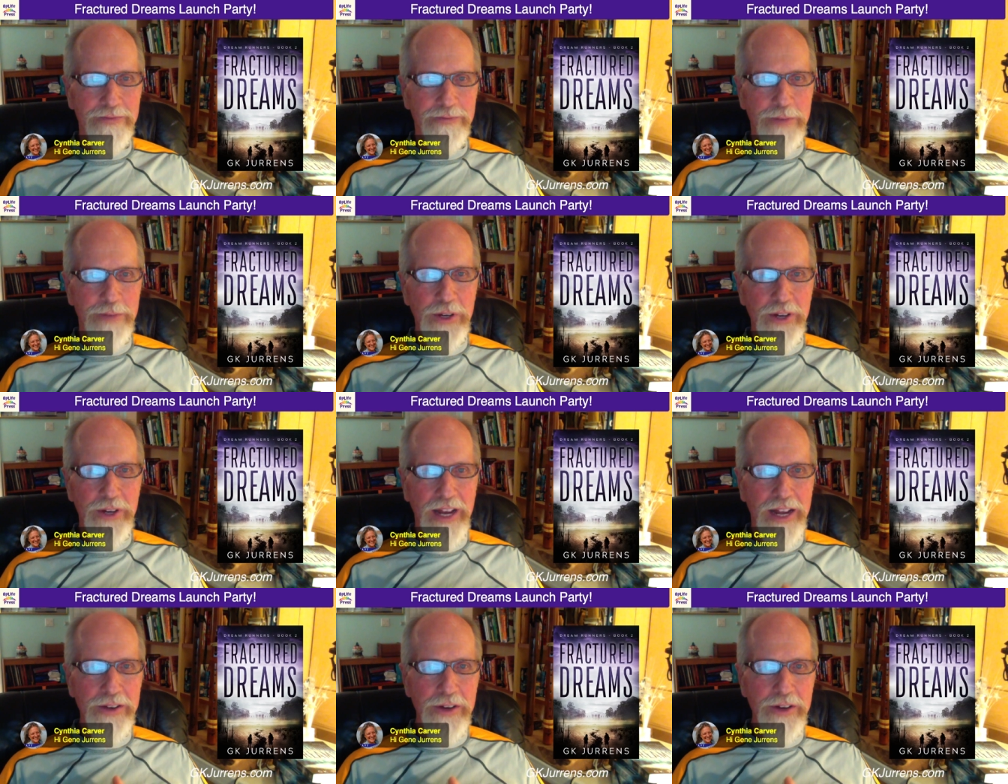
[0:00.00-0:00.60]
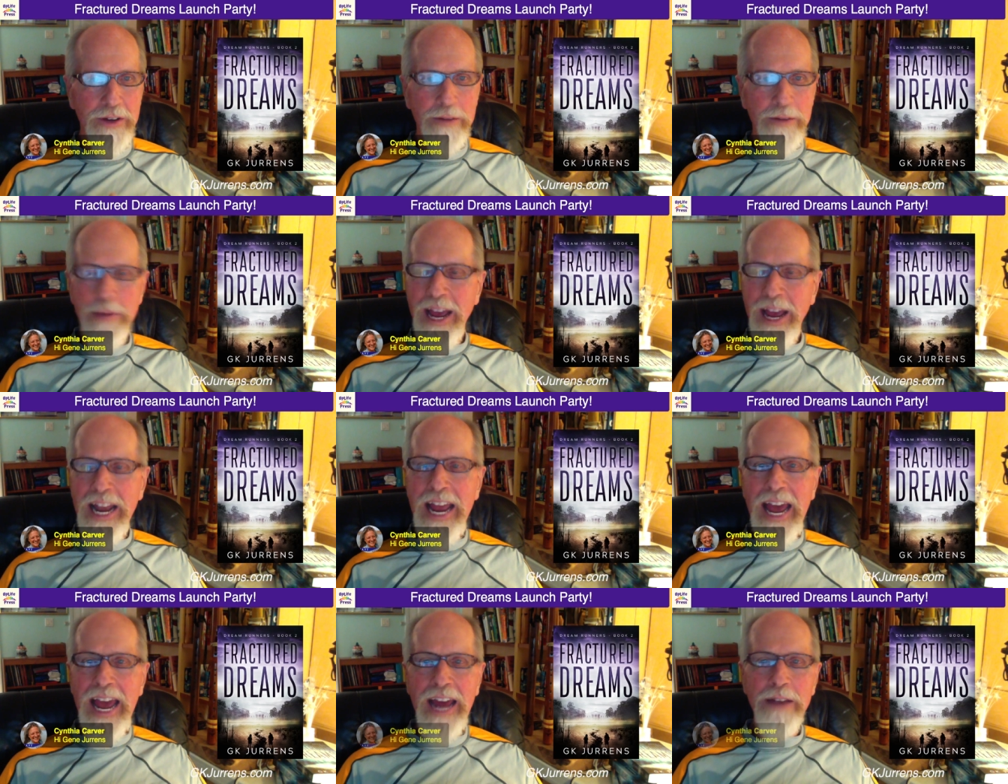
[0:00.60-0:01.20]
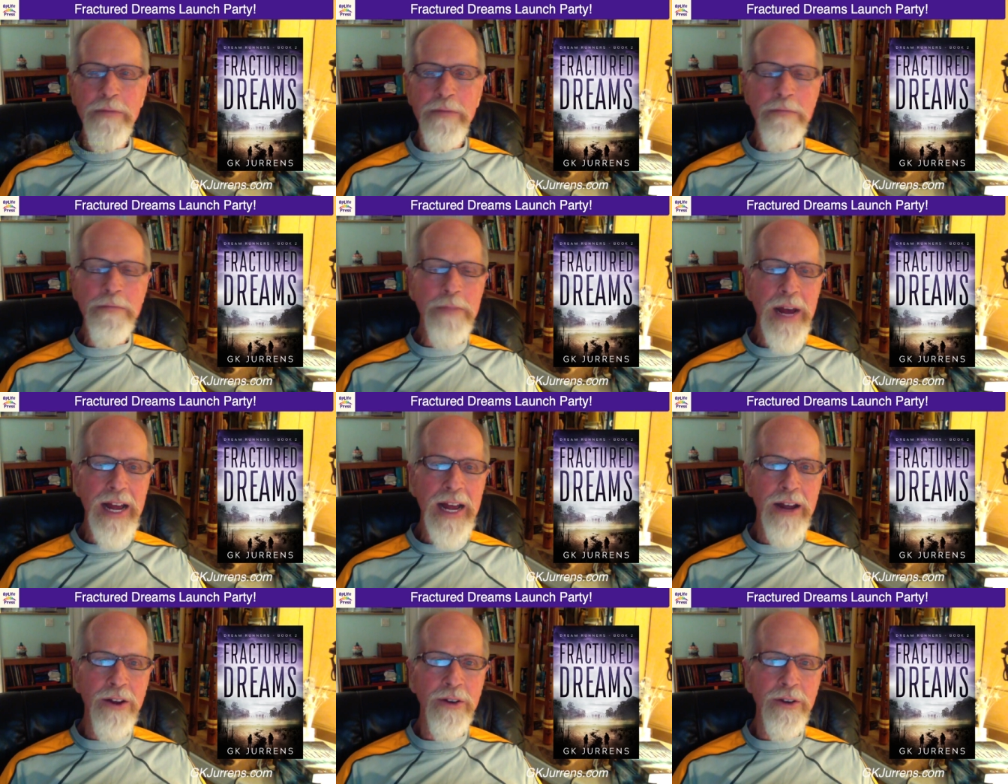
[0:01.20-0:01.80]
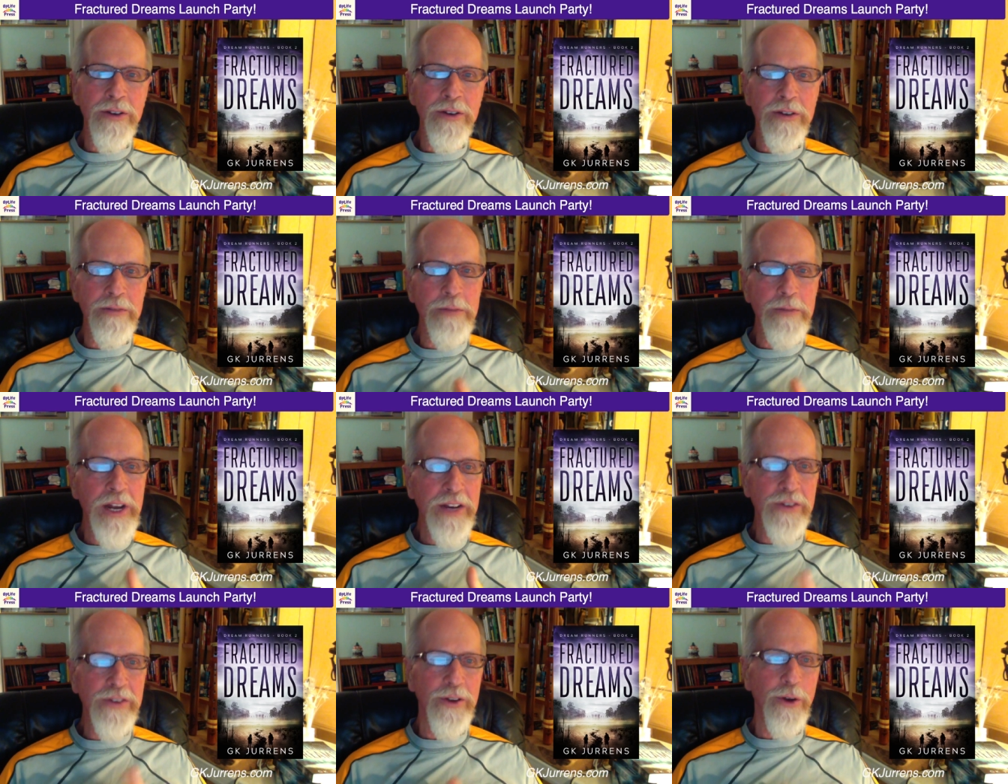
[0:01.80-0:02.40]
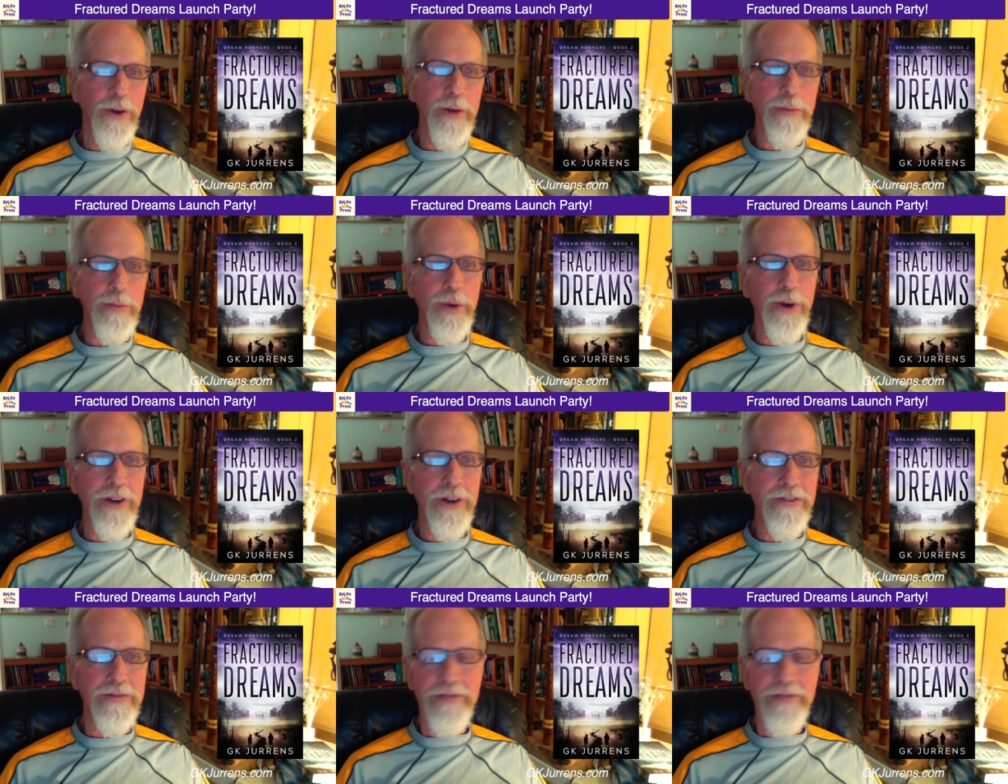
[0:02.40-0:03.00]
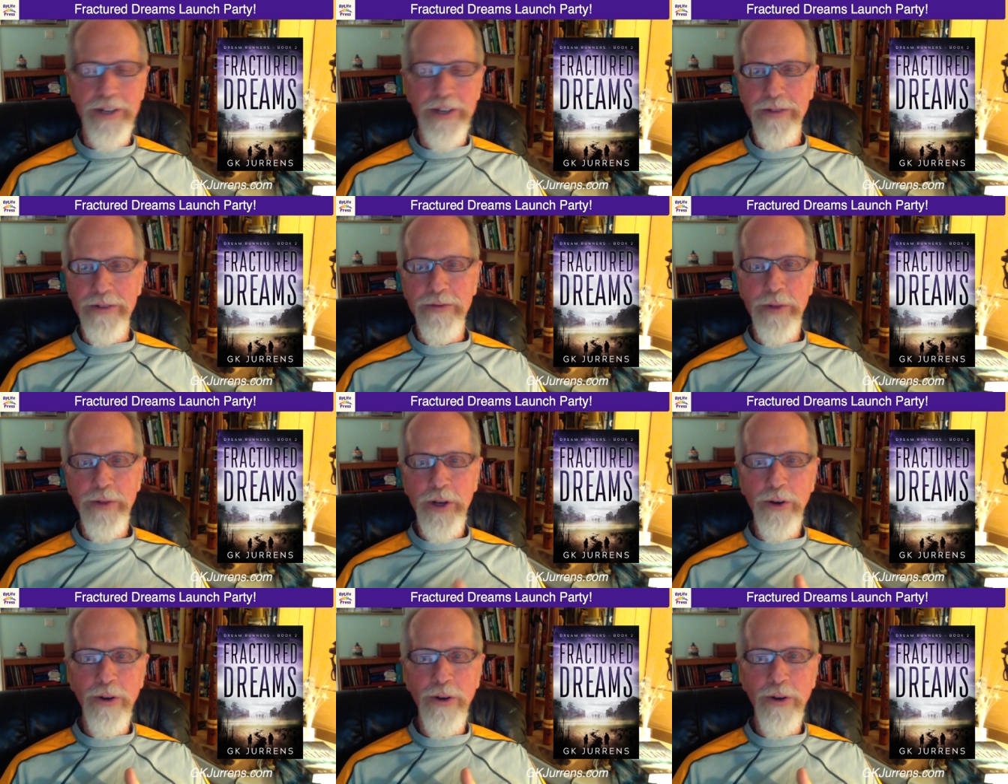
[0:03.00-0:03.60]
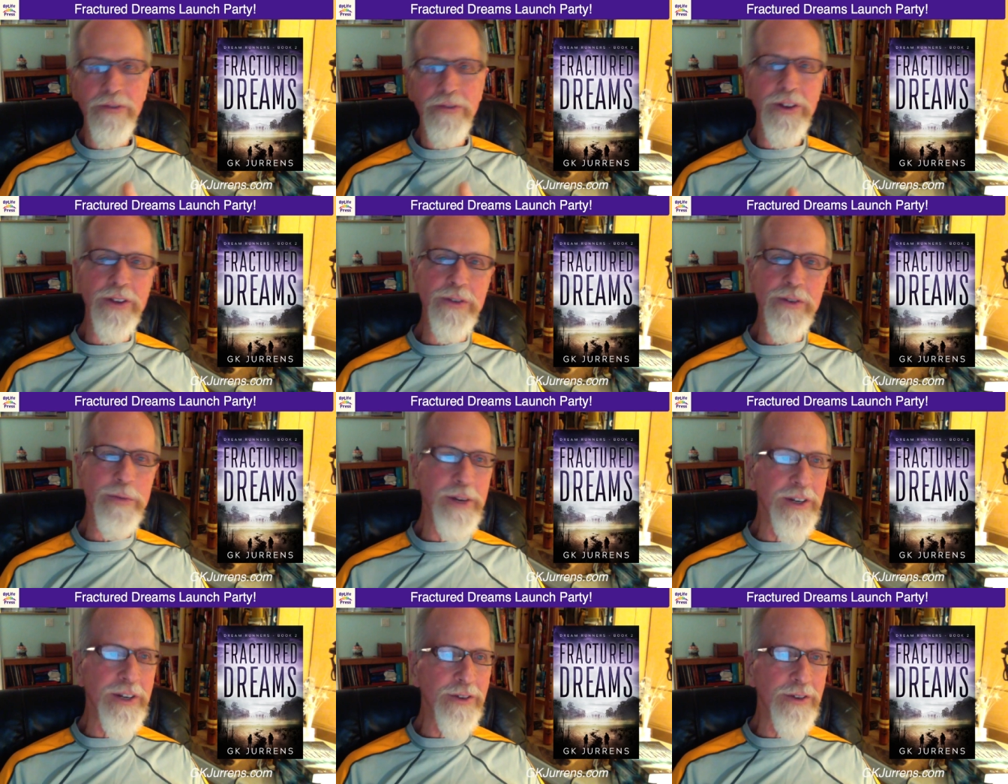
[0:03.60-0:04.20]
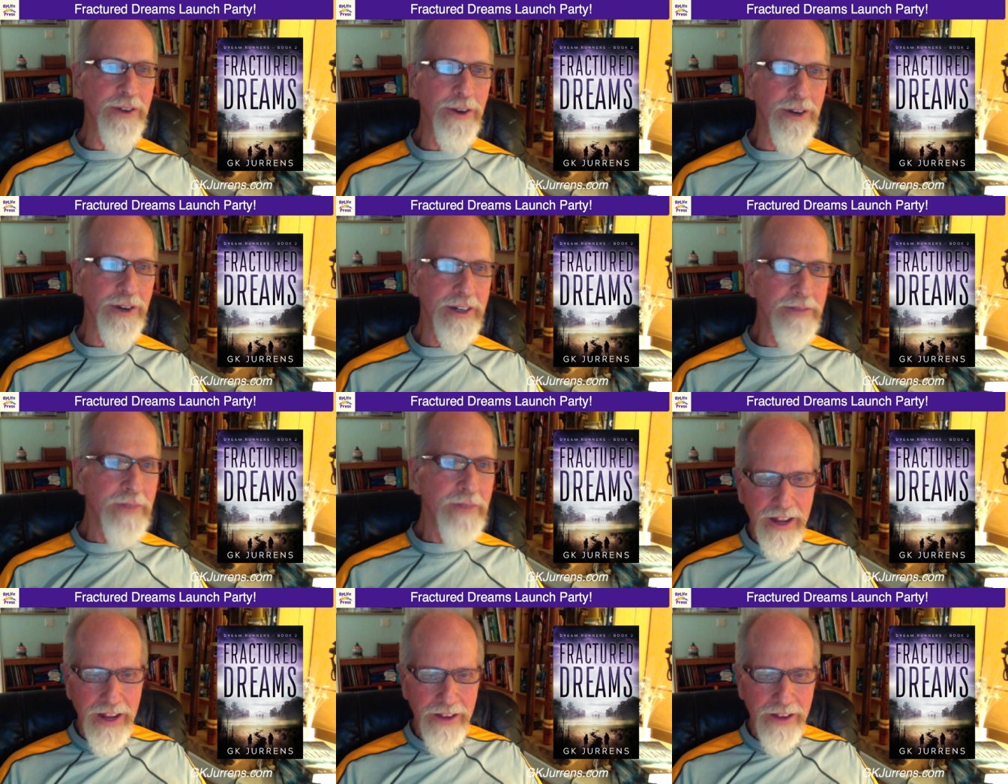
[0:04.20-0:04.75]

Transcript: Besides a Manhattan-bound Minnesota boy, from the cornfields of Minnesota.